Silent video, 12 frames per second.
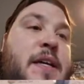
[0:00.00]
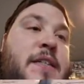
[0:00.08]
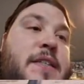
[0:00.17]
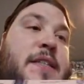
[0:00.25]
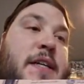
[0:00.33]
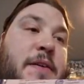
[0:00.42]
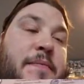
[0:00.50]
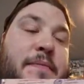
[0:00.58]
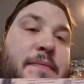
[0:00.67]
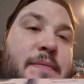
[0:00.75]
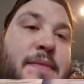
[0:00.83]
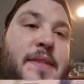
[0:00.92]
So,
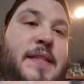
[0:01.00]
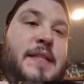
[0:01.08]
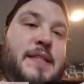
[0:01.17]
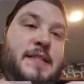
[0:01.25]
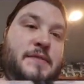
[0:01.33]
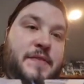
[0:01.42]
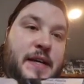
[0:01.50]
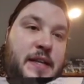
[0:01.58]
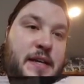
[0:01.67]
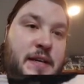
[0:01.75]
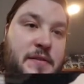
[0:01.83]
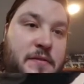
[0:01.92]
this fella